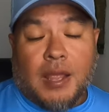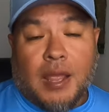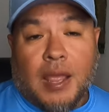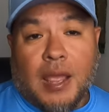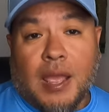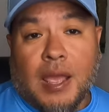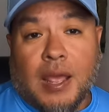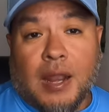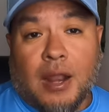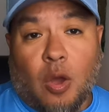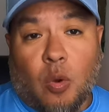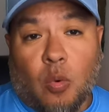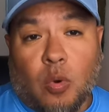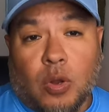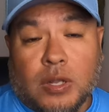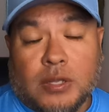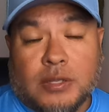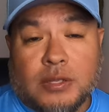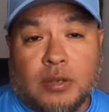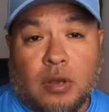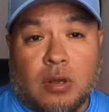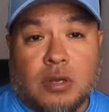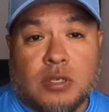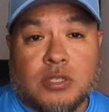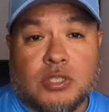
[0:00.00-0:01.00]
And I wanted
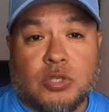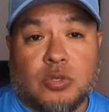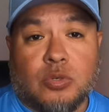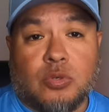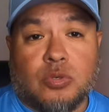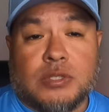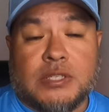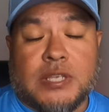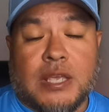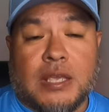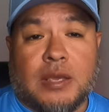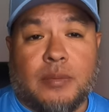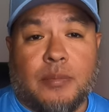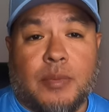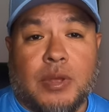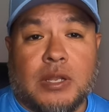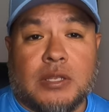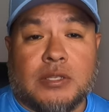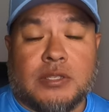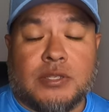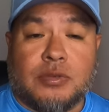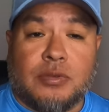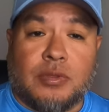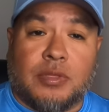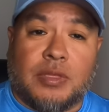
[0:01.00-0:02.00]
to also take a
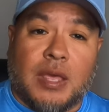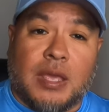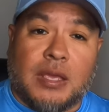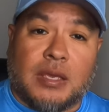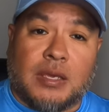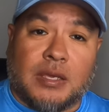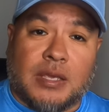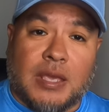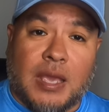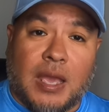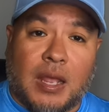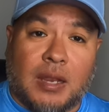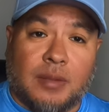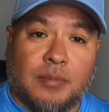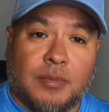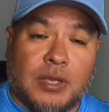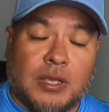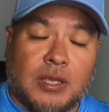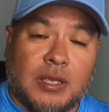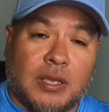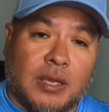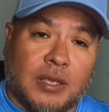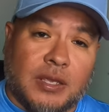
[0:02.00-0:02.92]
minute to thank Academy.